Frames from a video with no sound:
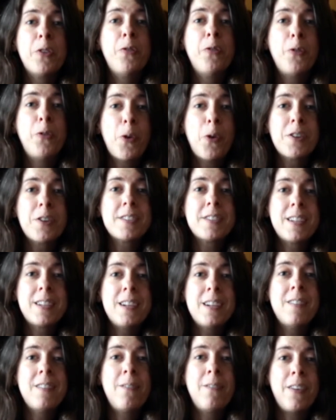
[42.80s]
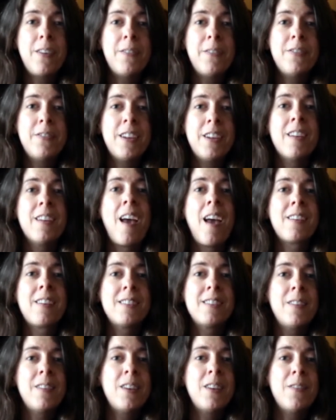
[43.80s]
to $14.50 in
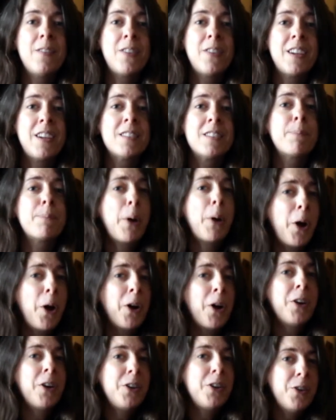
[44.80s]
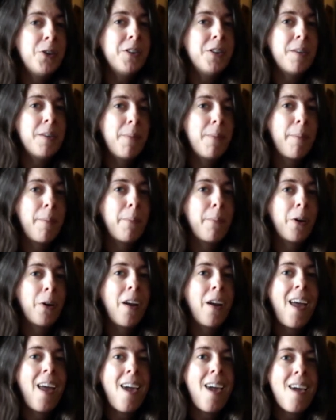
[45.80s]
activity fees per unit member
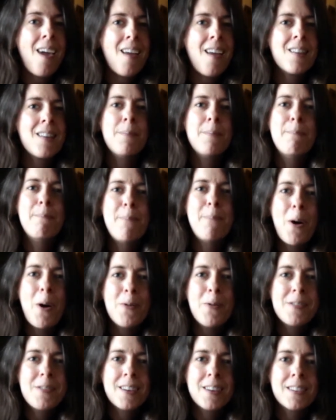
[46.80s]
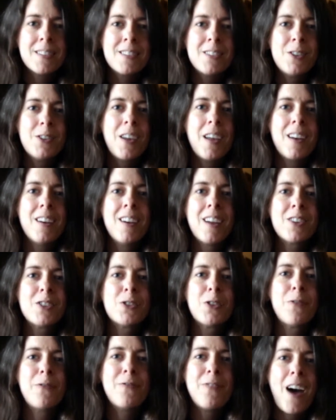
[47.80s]
and bonus, you get an
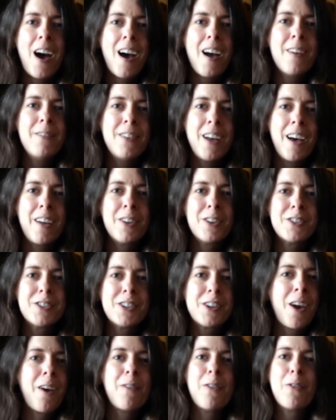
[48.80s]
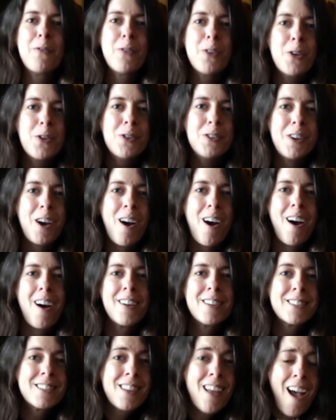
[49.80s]
extra $5 to cover food
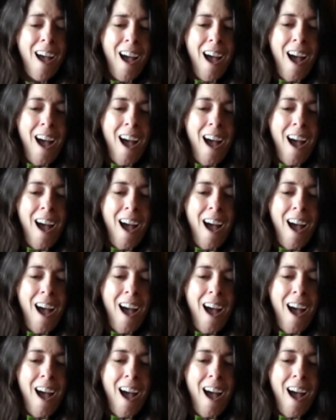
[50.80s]
costs.